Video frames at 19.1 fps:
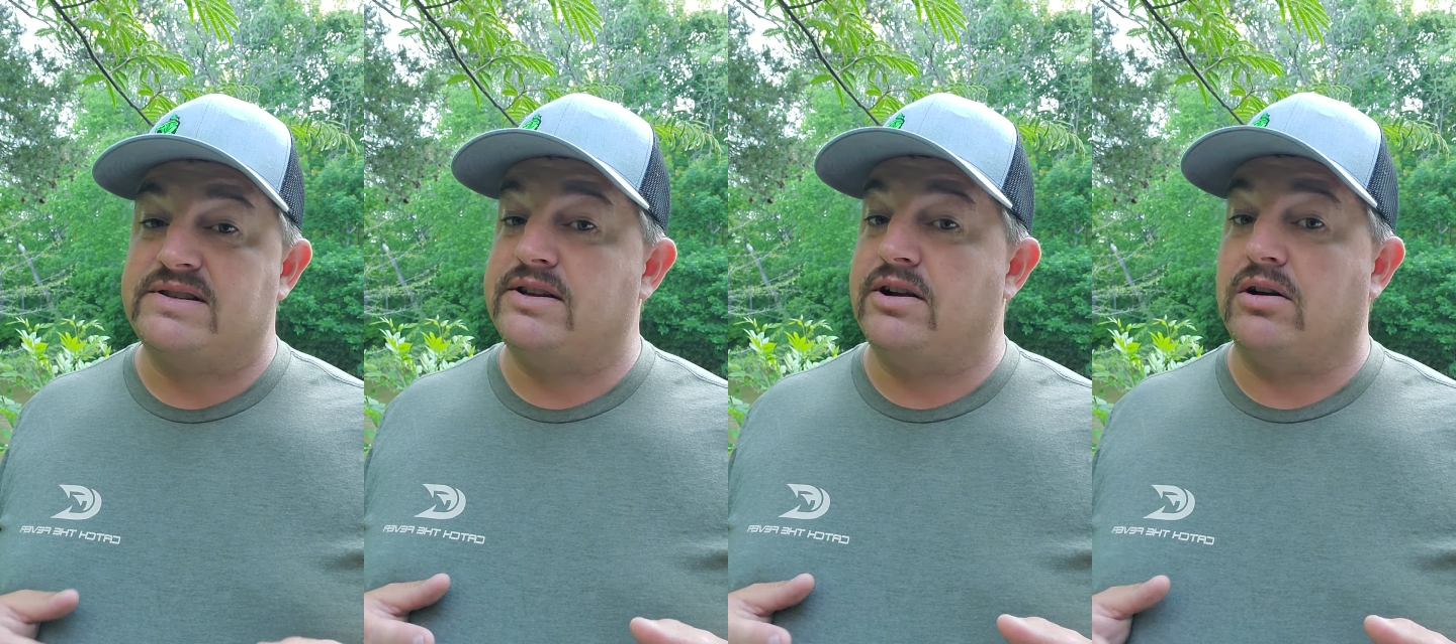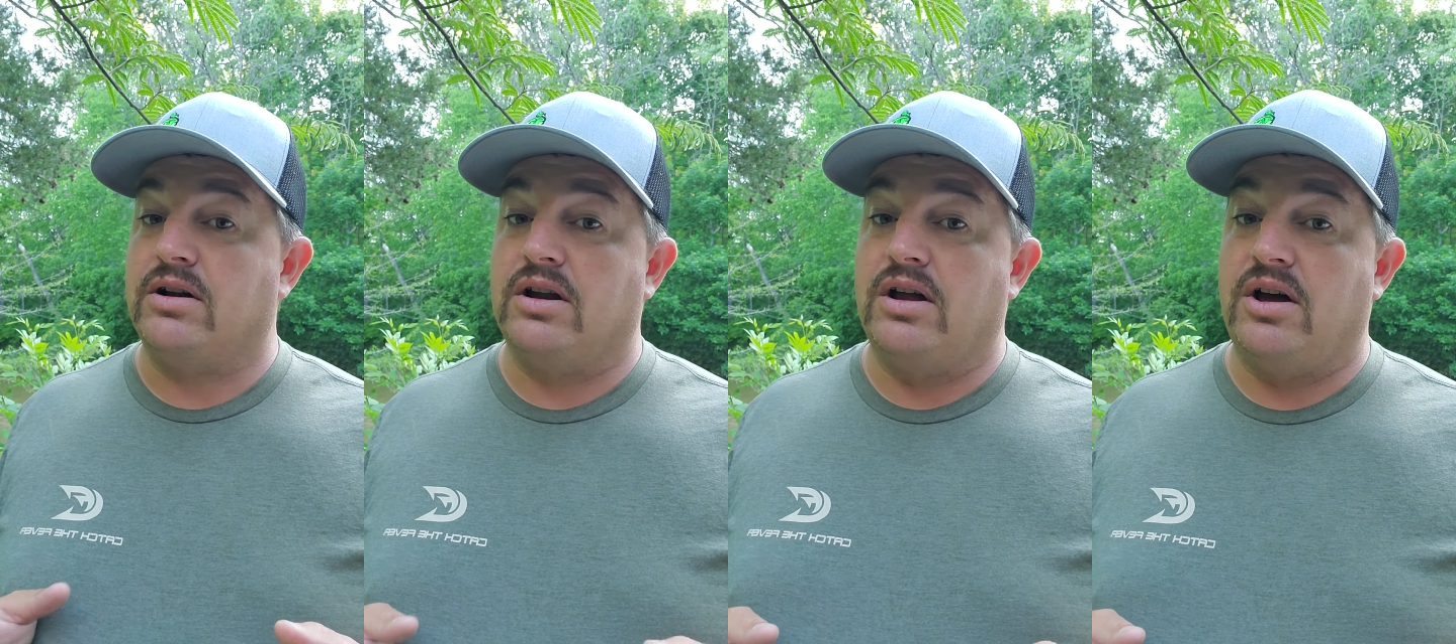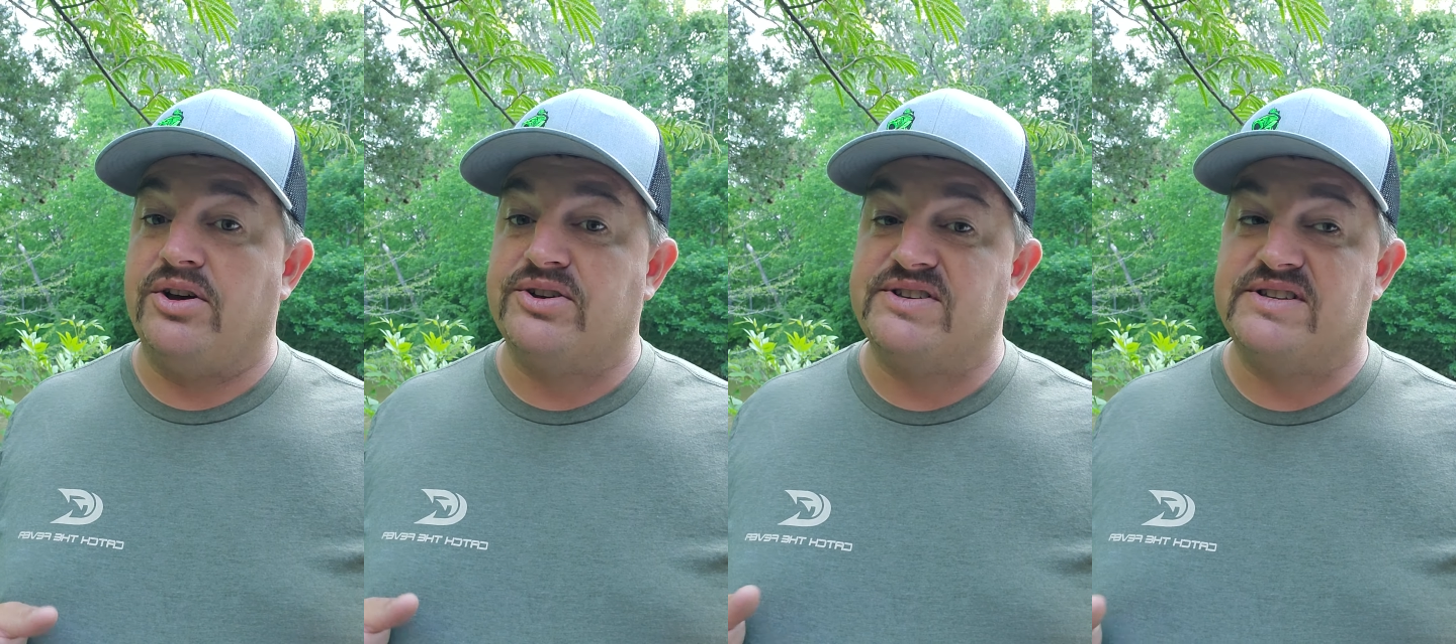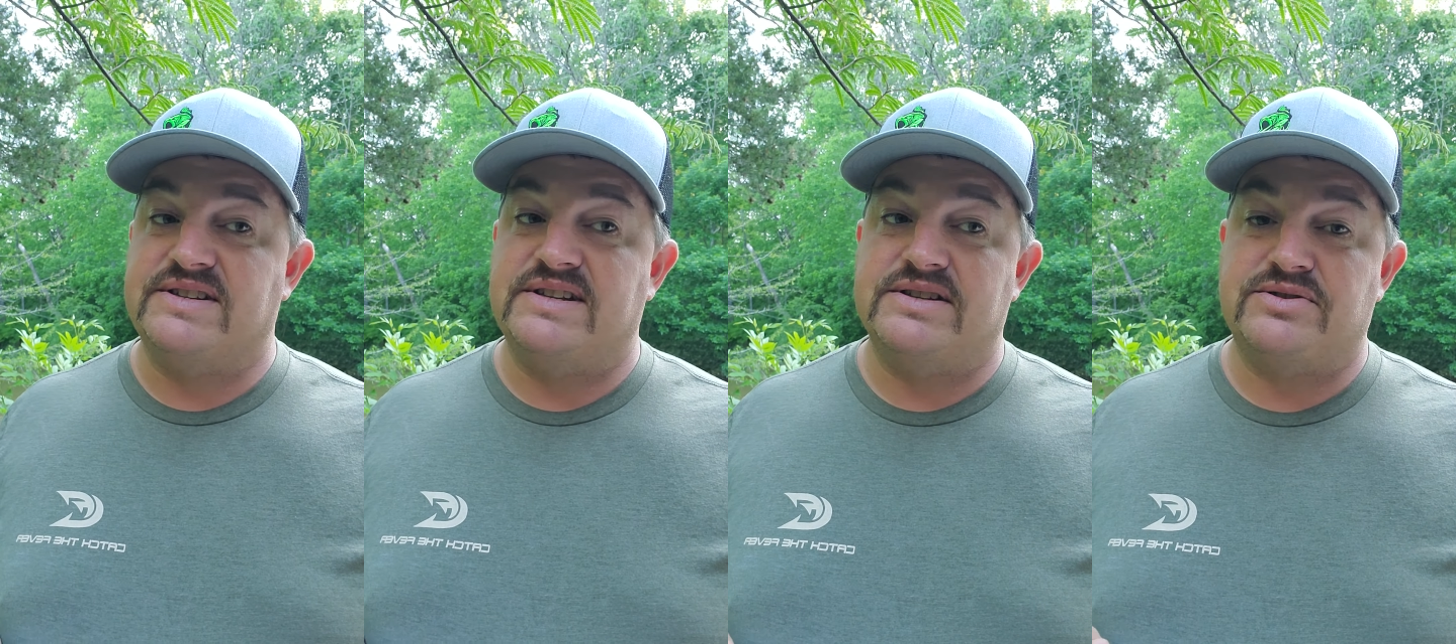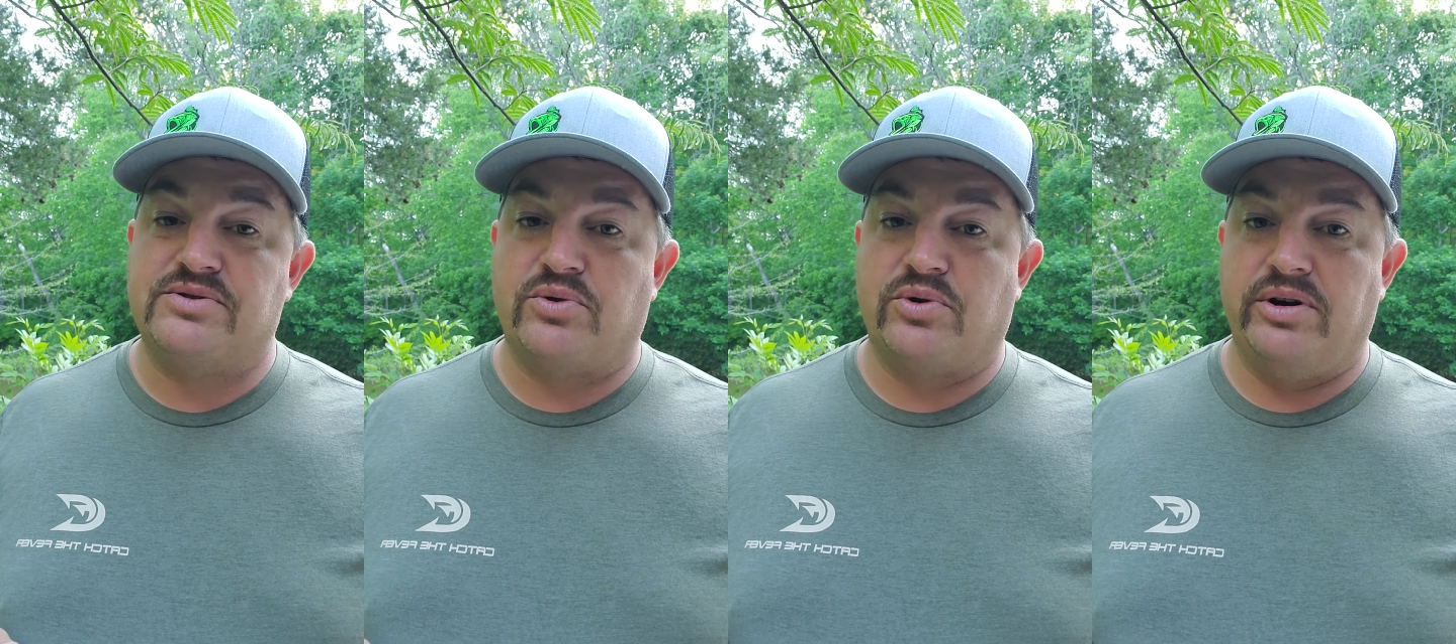They're lost and
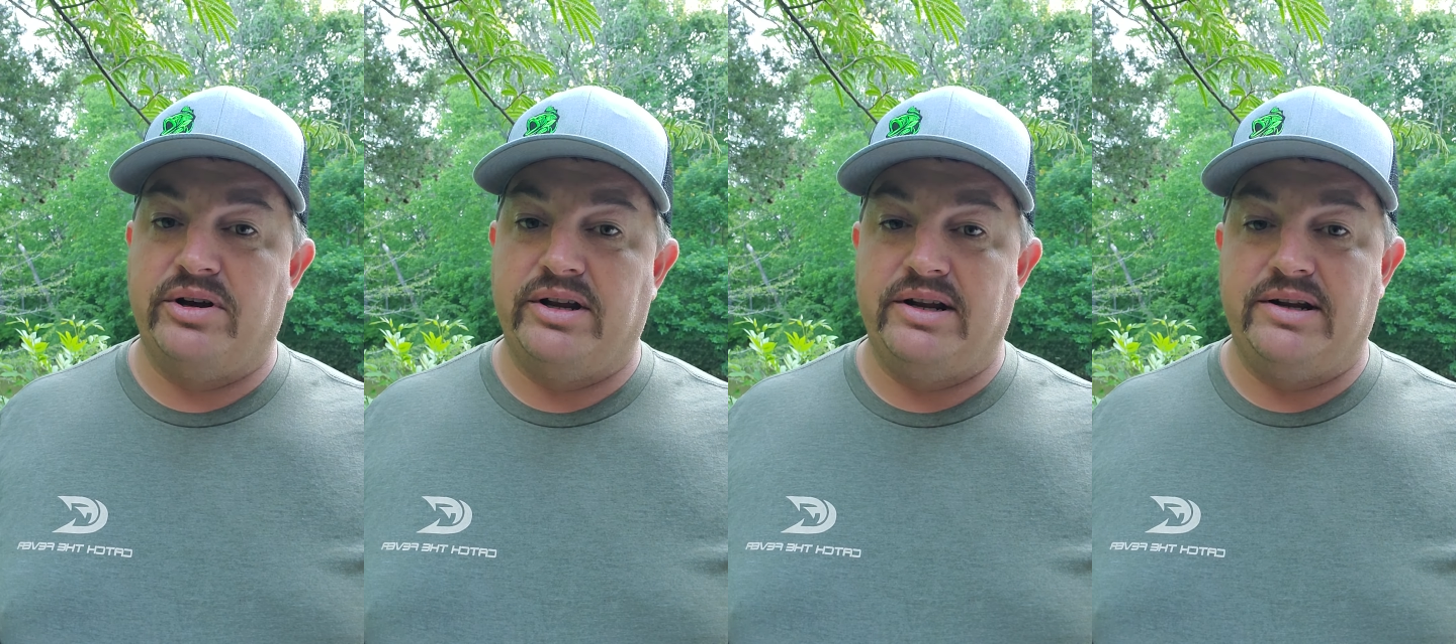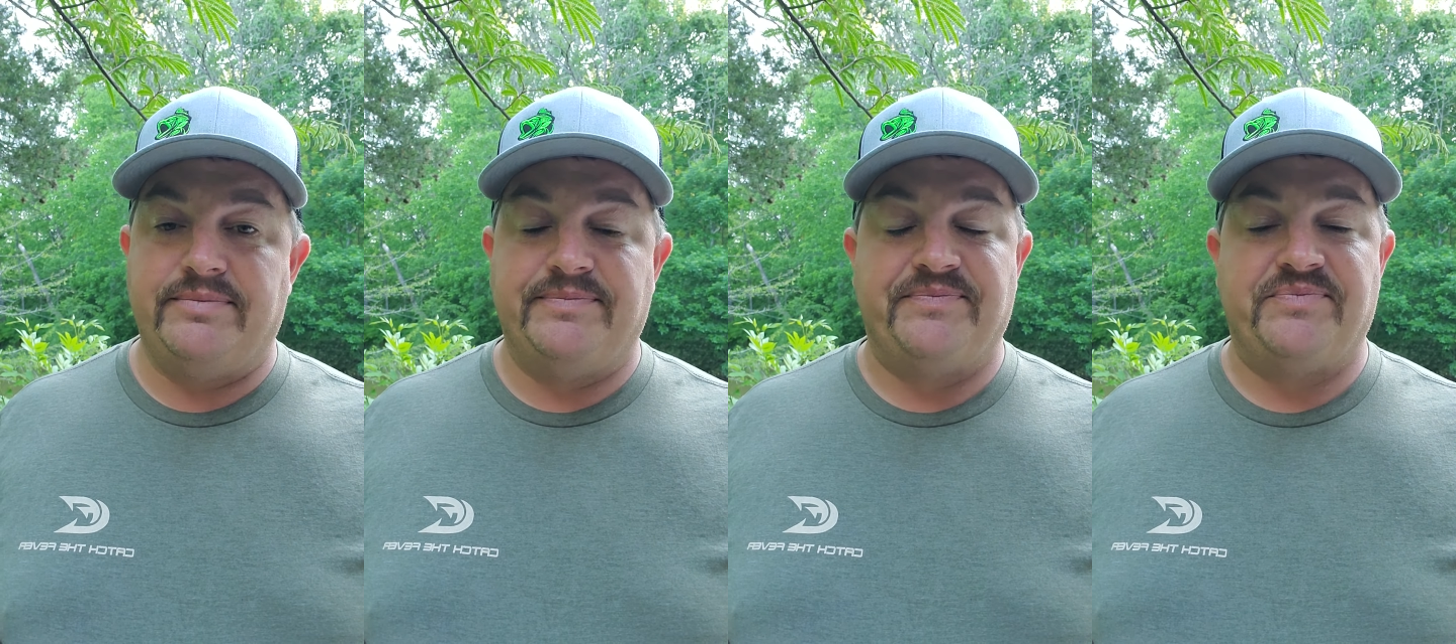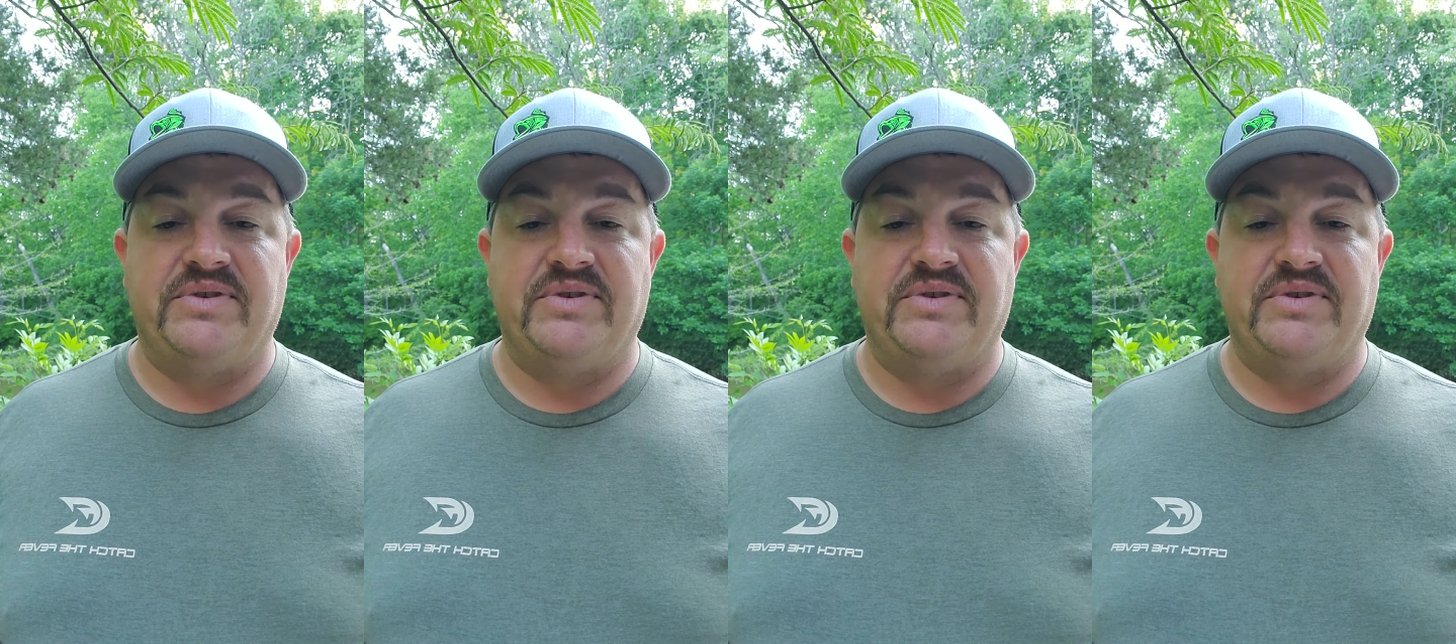disoriented.